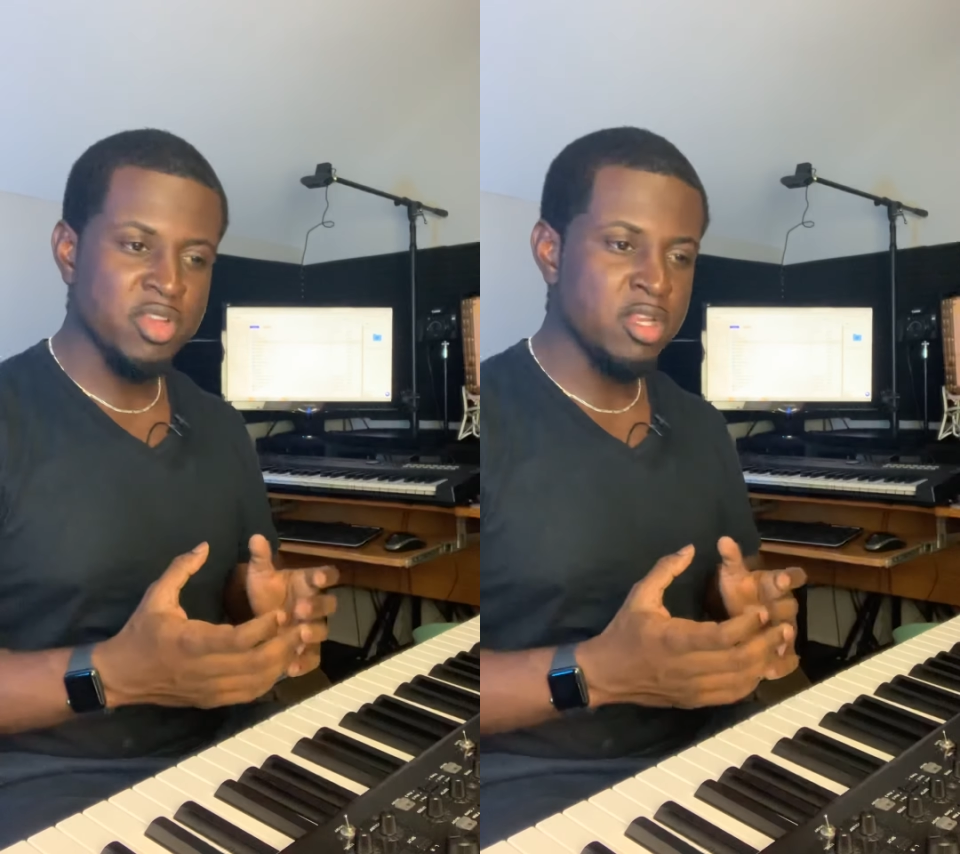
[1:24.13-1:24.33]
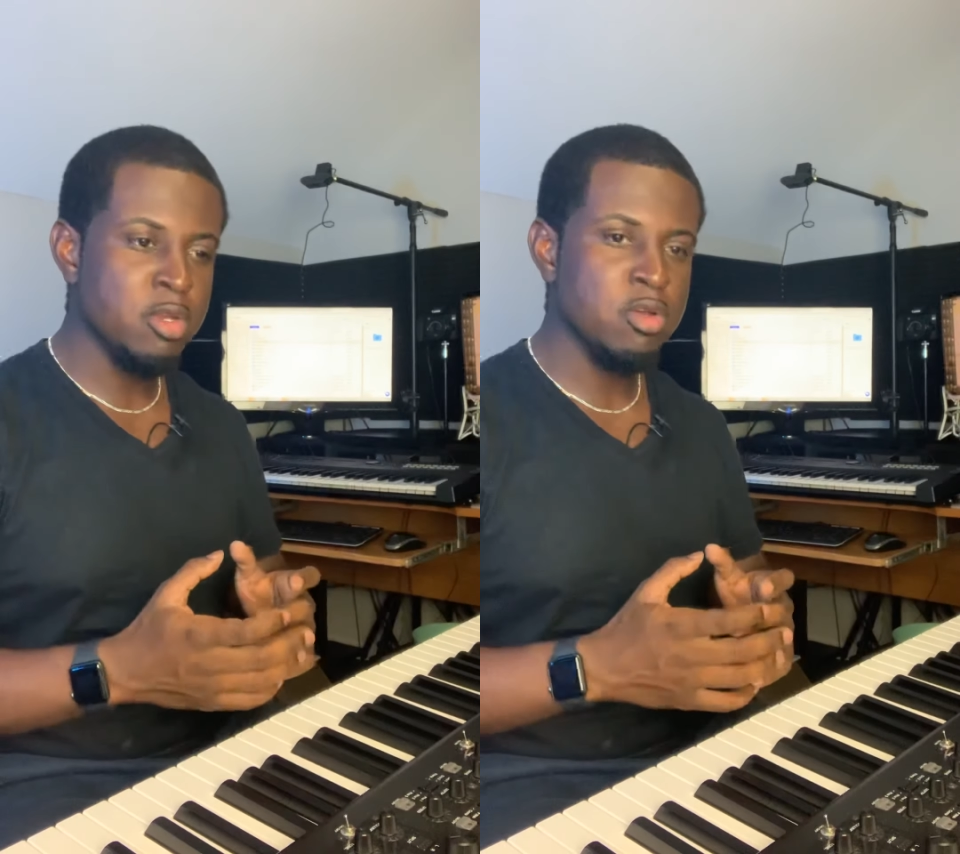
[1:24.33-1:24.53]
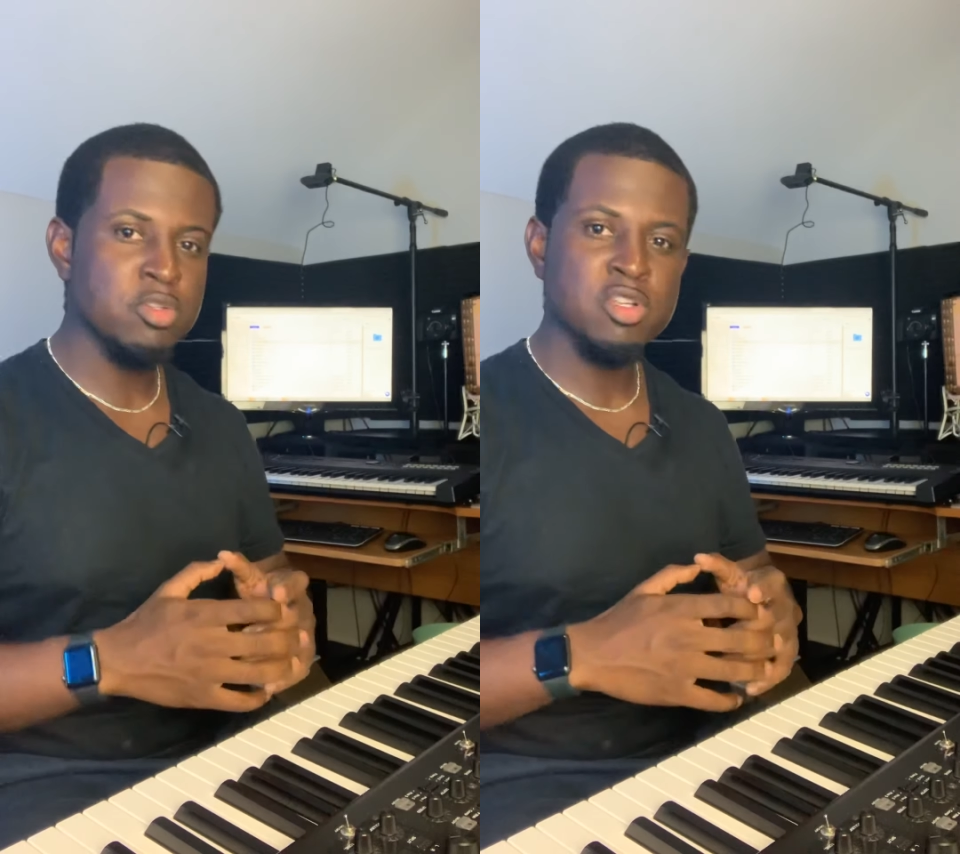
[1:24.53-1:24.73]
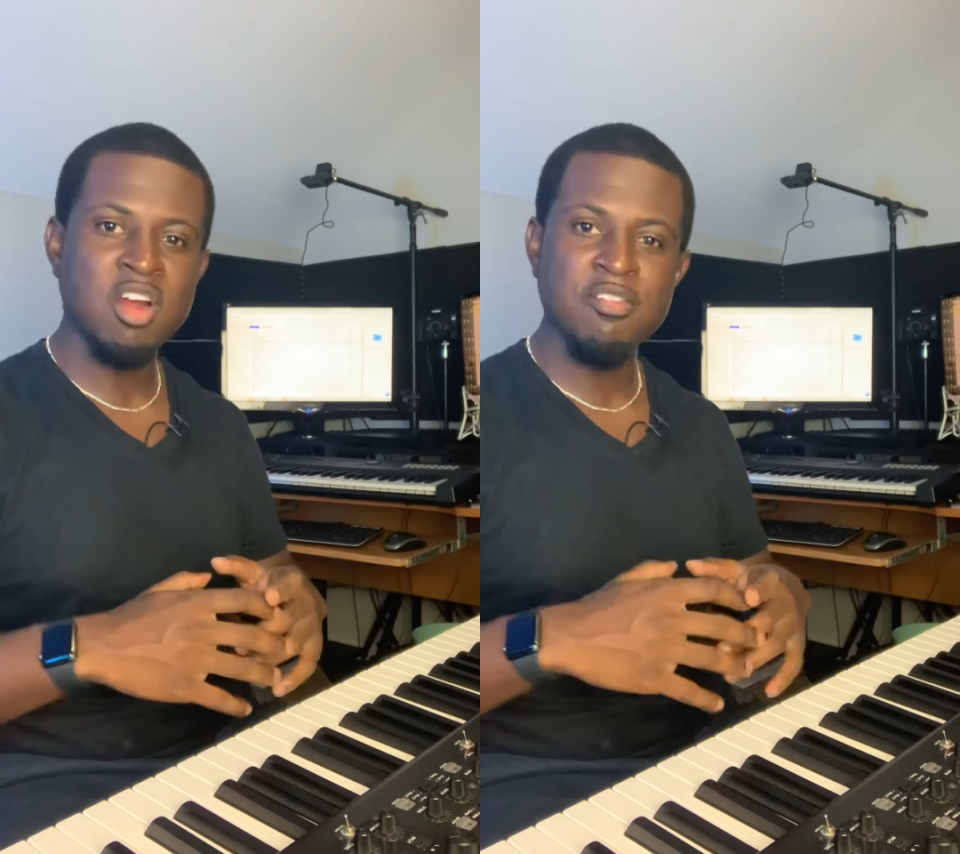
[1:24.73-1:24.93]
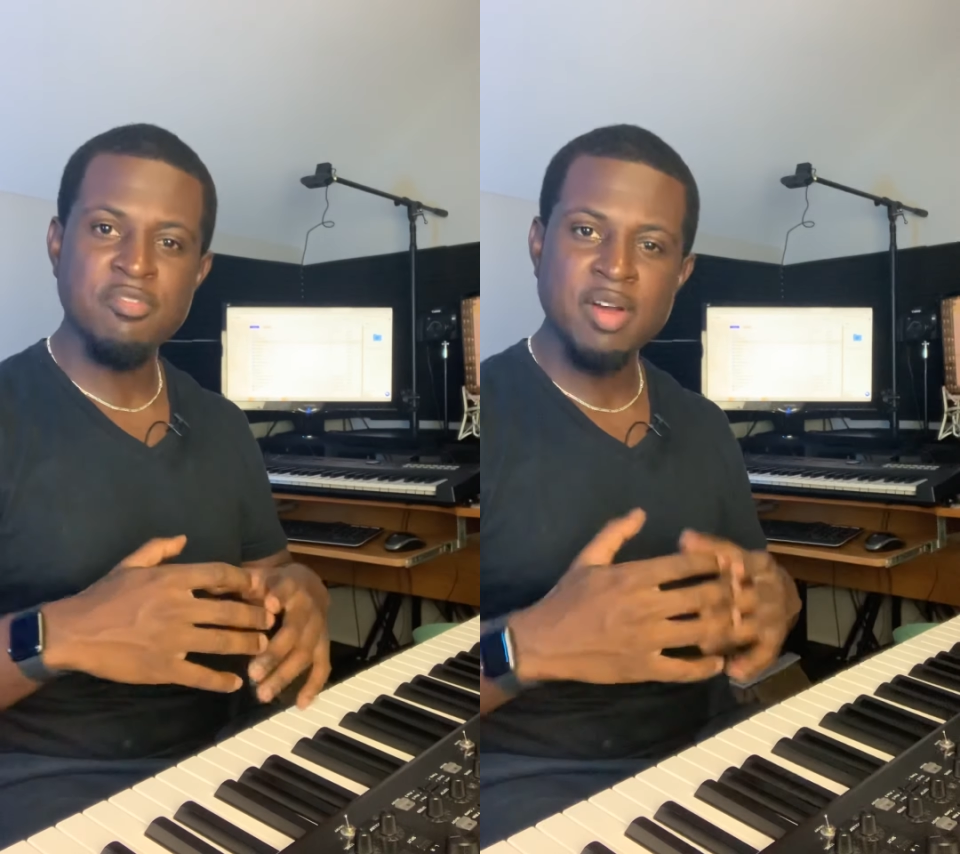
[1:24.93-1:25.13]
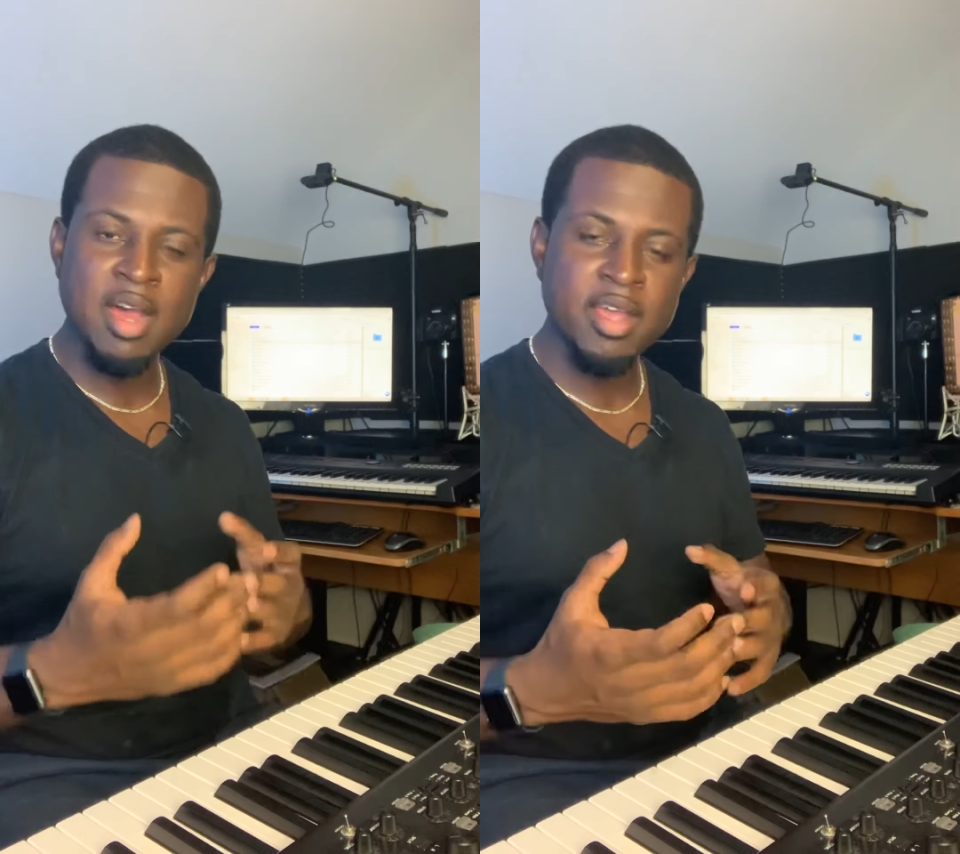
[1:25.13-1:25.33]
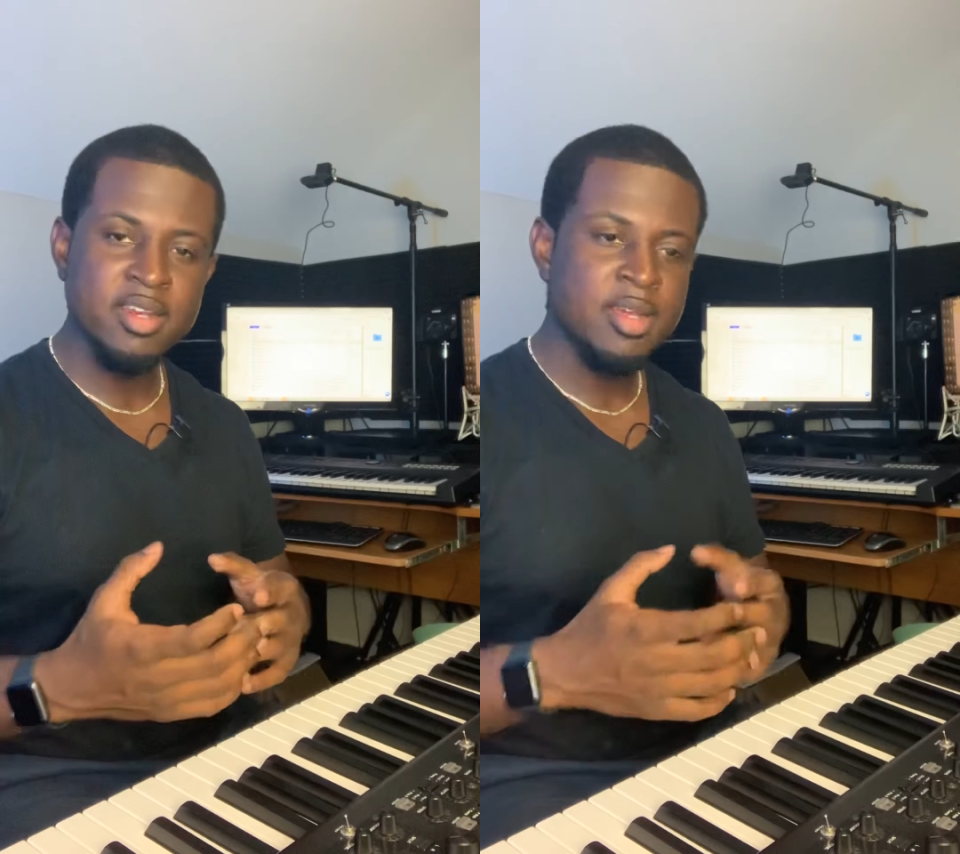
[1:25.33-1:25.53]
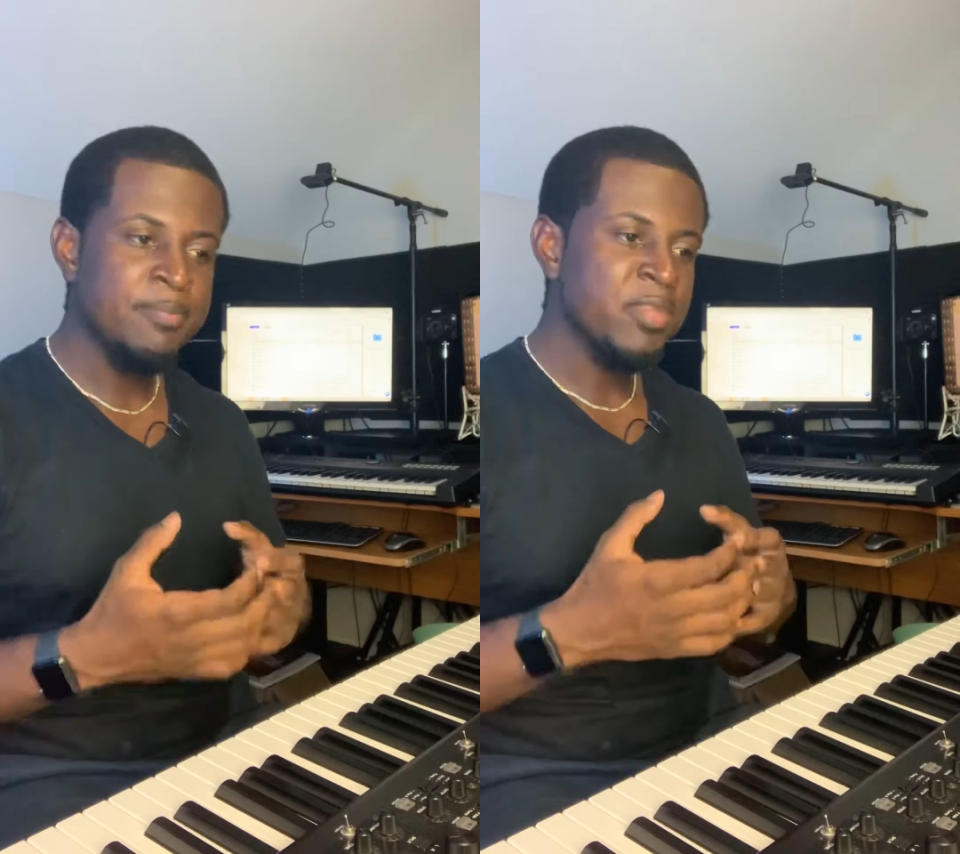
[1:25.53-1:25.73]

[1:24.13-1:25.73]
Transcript: videos are fine.